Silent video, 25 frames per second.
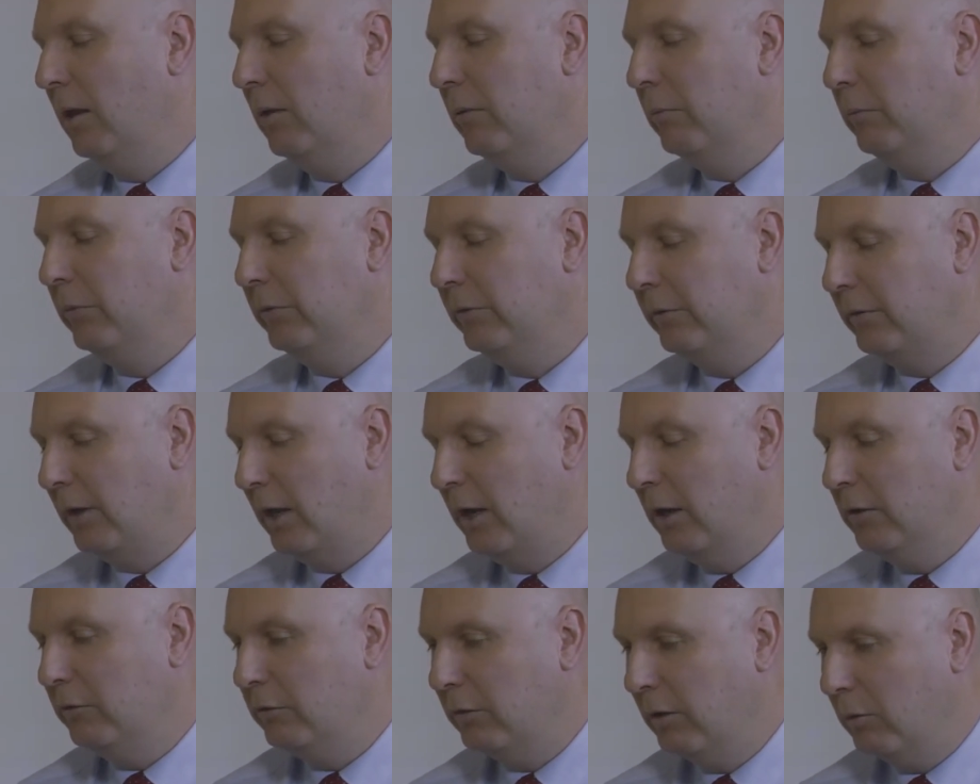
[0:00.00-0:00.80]

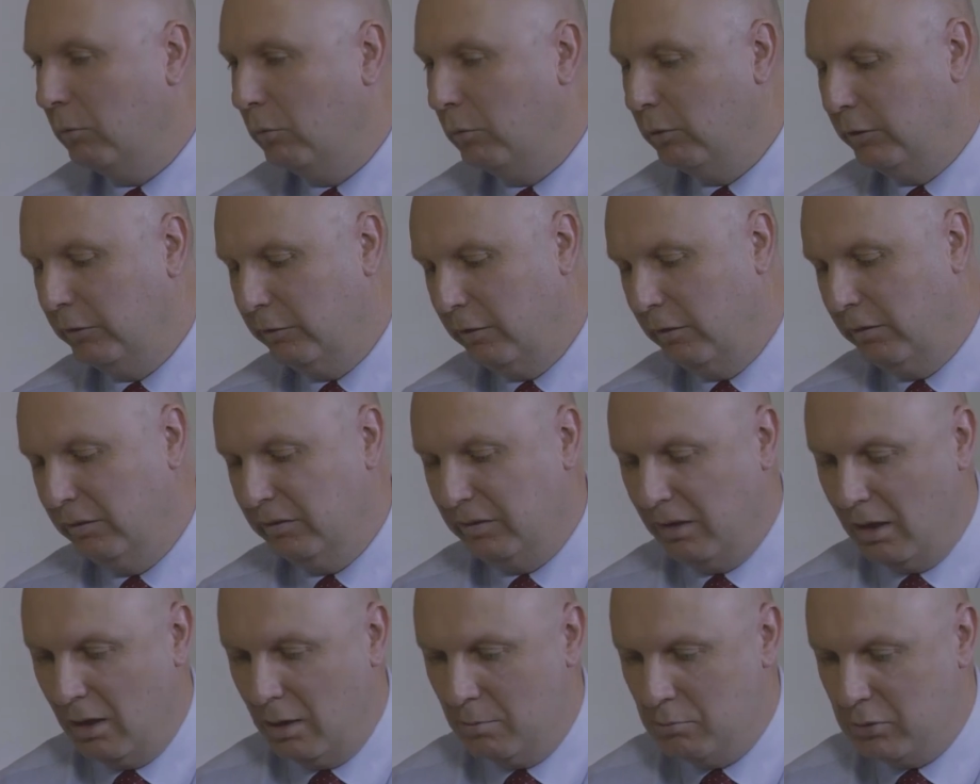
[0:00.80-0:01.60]
stage, which is
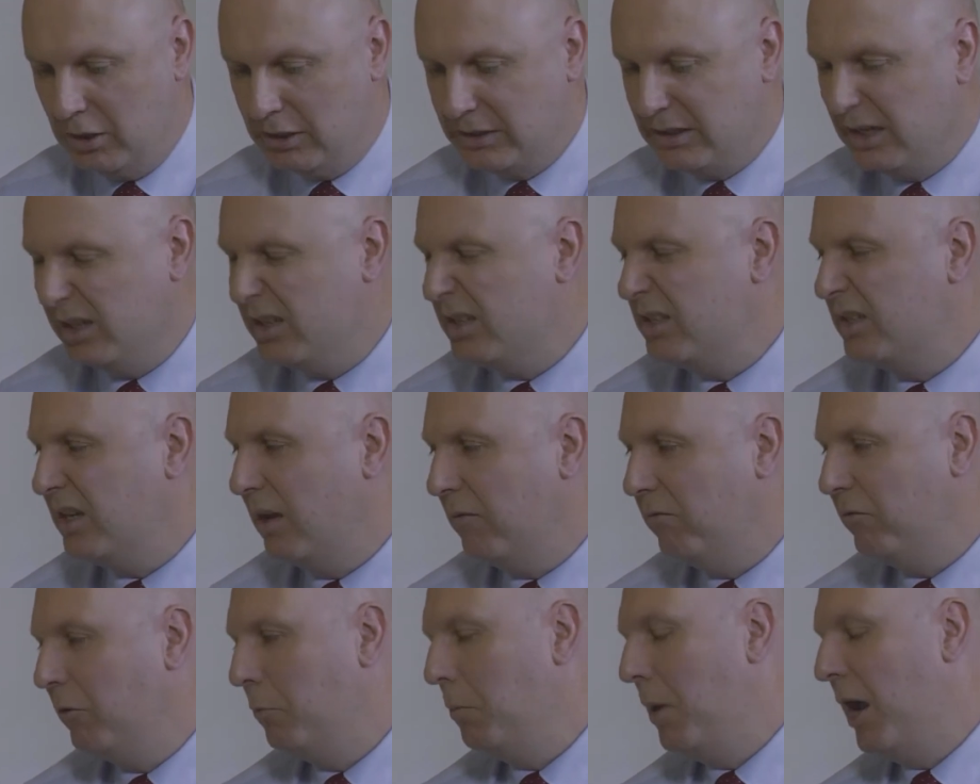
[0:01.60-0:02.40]
the business,
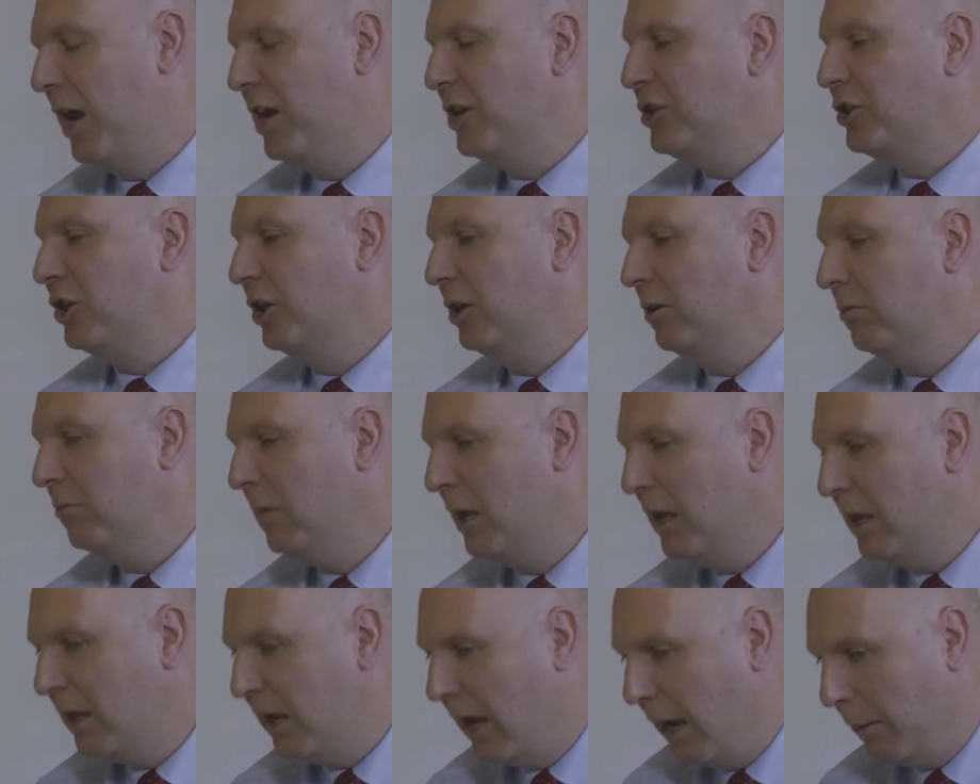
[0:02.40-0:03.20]
information,
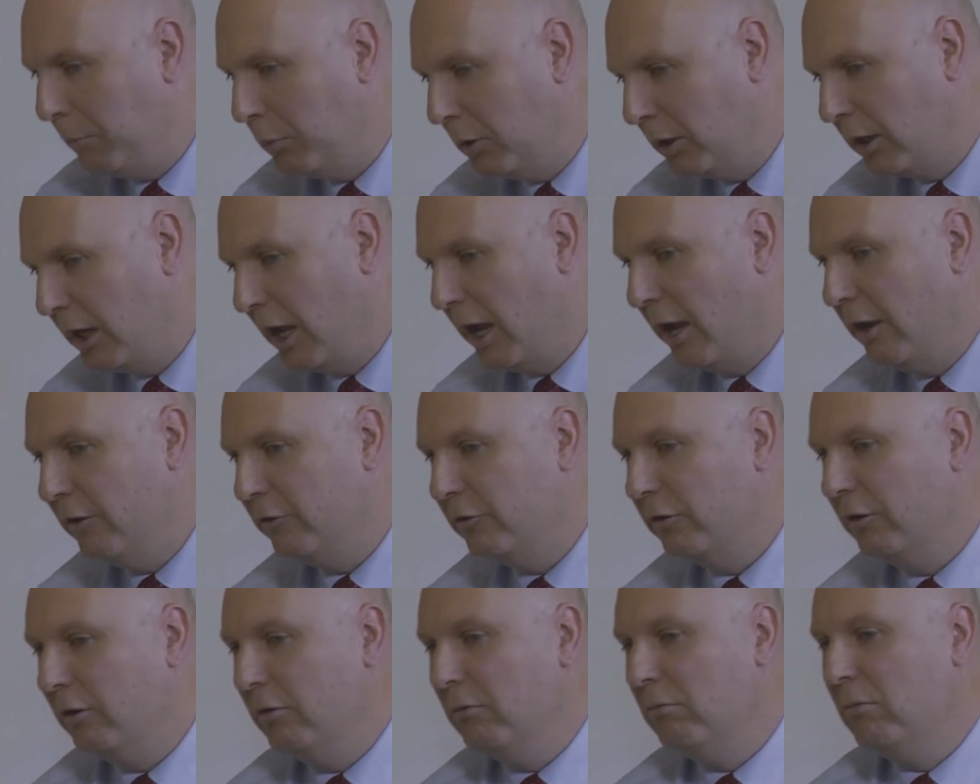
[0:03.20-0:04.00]

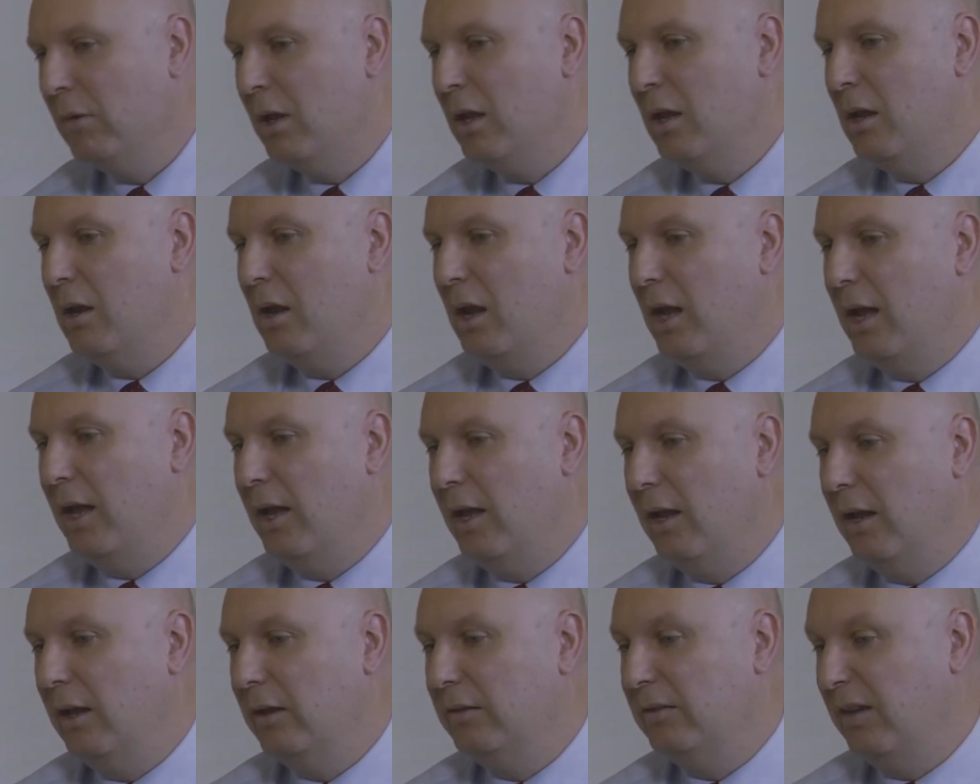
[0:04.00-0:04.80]
application,
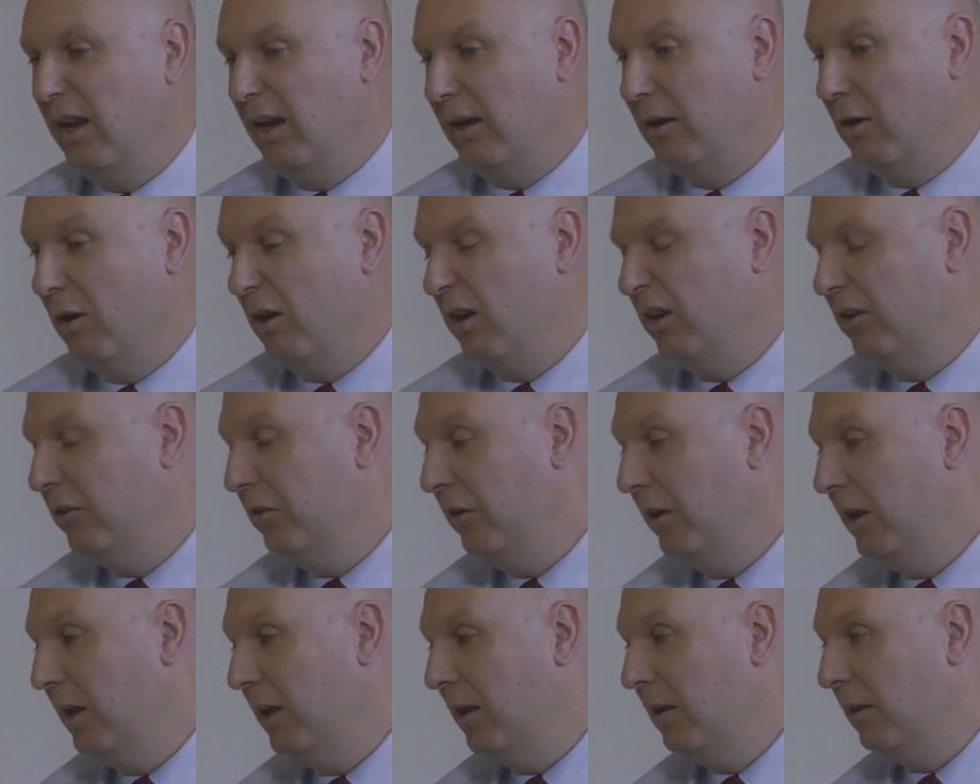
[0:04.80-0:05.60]

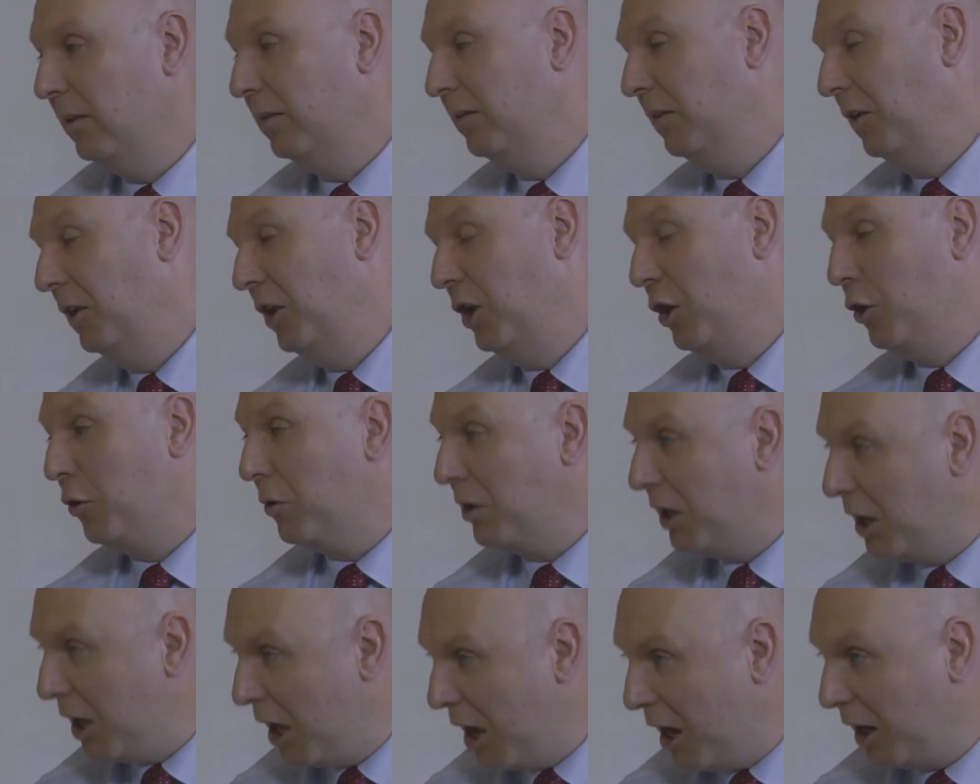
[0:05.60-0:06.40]
technology, and
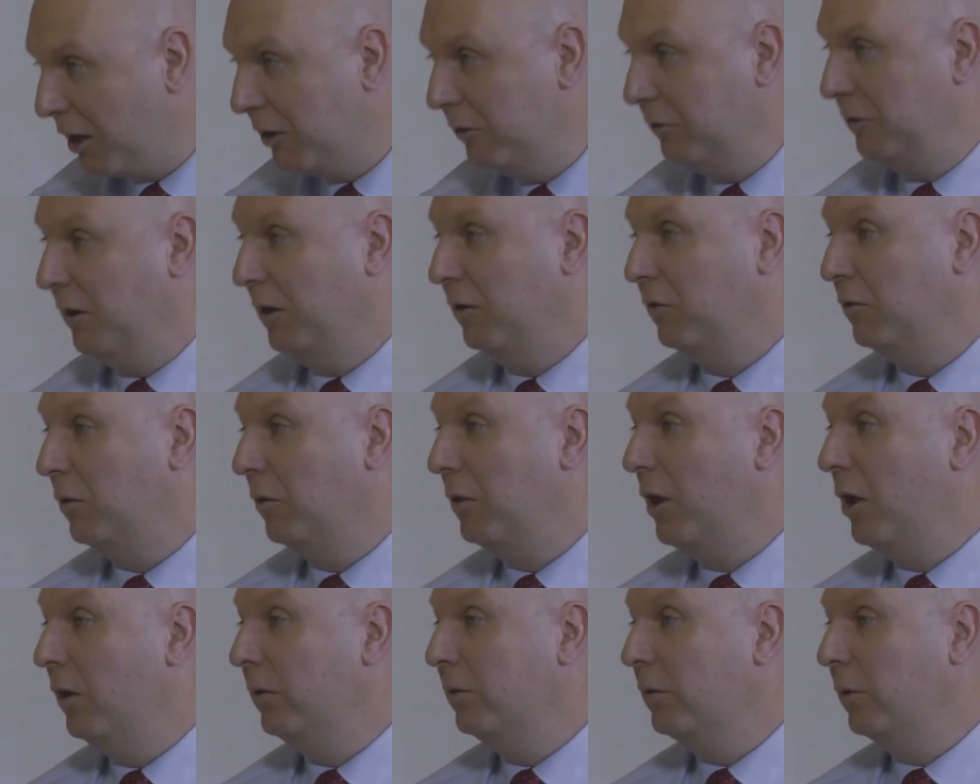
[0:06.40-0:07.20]
security architecture,
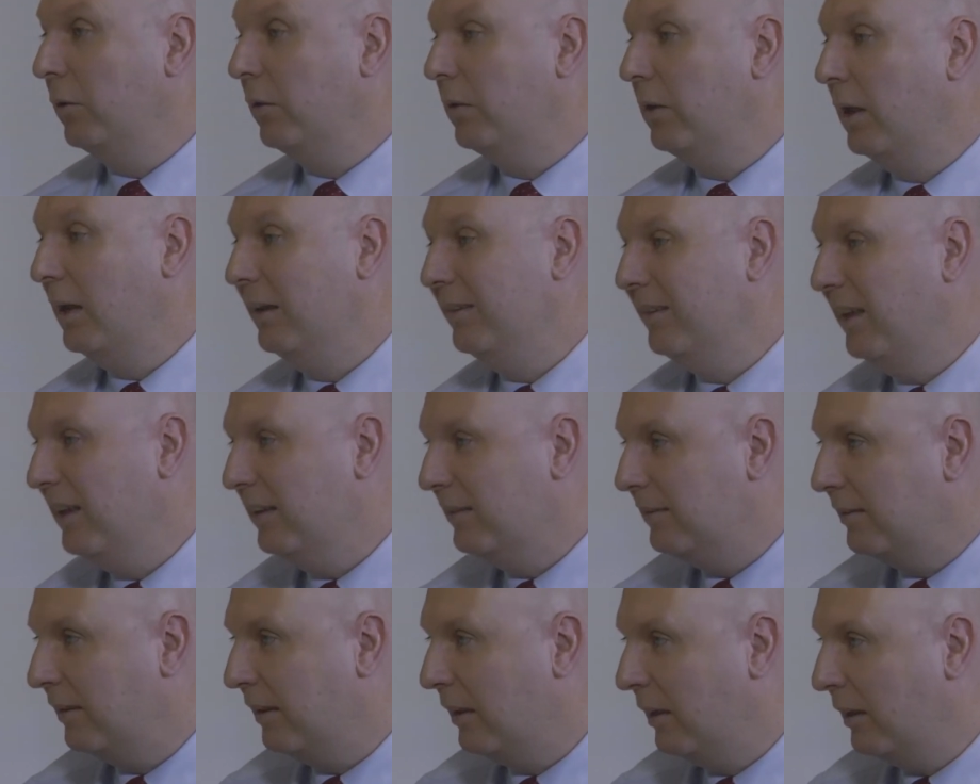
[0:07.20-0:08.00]
those sort of things.
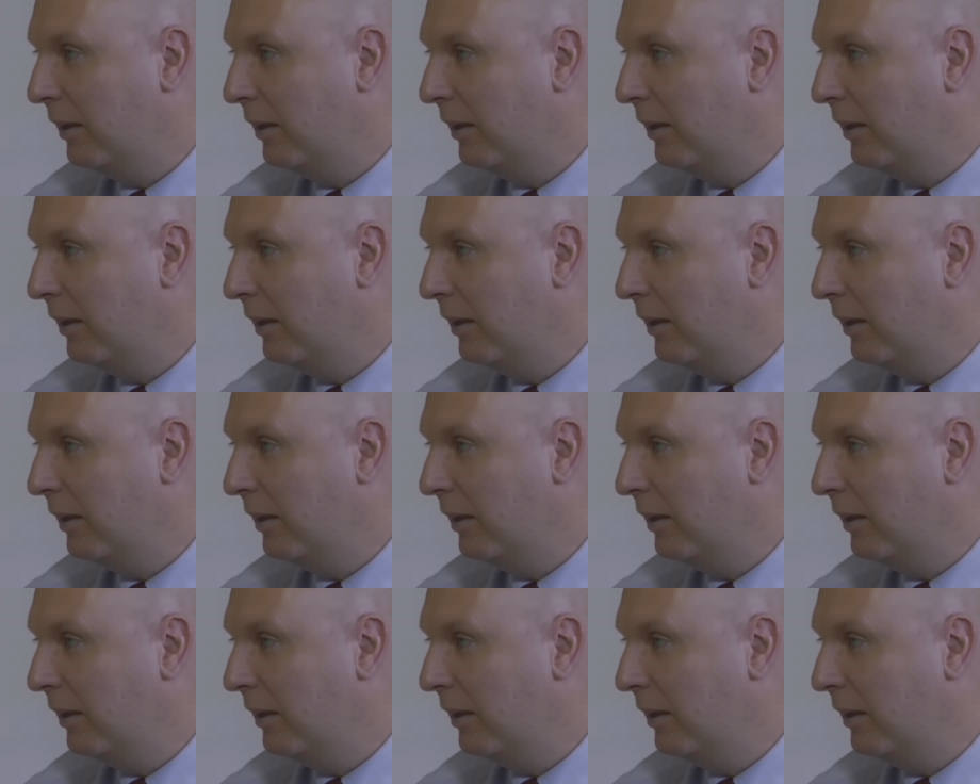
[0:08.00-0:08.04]
Is